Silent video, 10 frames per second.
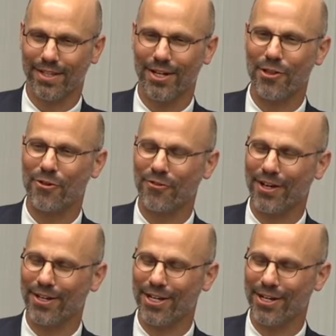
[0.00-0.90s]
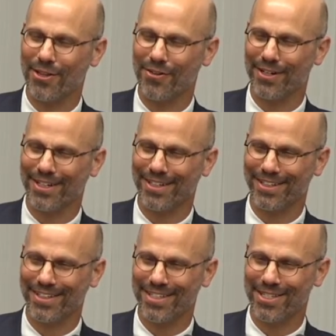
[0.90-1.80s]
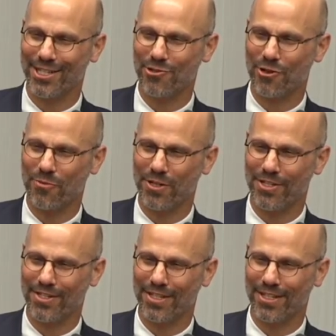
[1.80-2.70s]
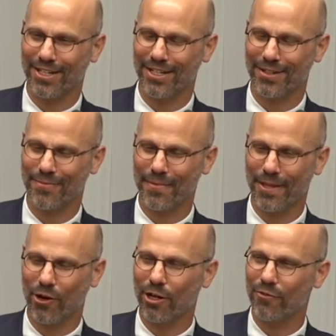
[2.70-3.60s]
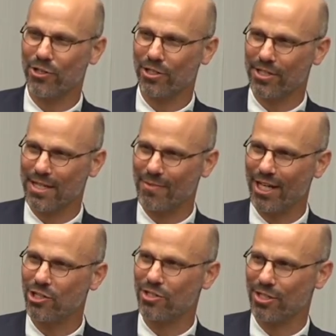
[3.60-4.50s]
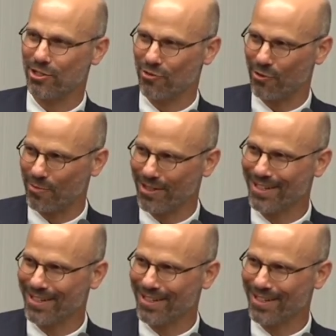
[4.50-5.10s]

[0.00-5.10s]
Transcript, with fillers: Another found another uh, syndrome is the uh, artificial insemination syndrome.